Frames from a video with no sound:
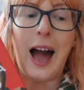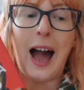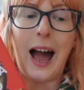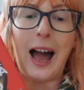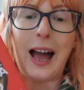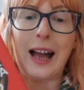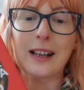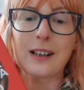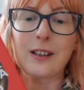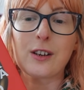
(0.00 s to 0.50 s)

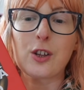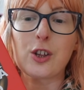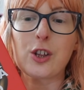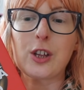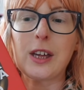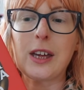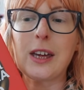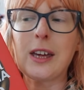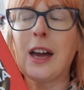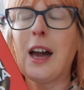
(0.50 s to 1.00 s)
and
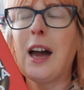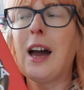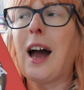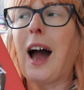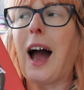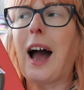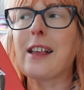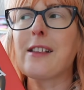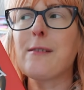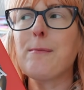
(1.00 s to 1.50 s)
she
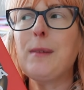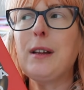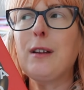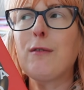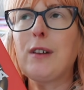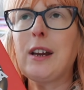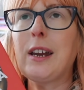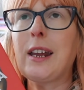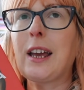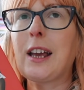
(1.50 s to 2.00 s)
hasn't been
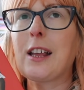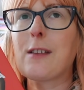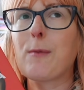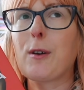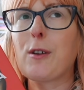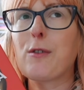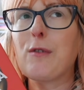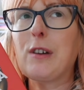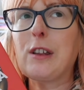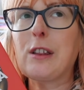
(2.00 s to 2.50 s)
reading his
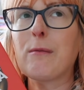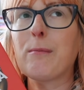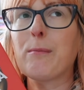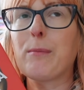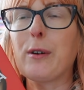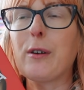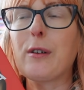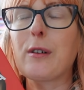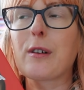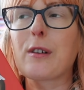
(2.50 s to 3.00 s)
most recent
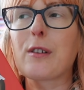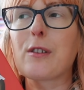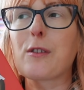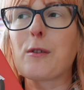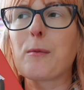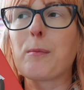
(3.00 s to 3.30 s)
books,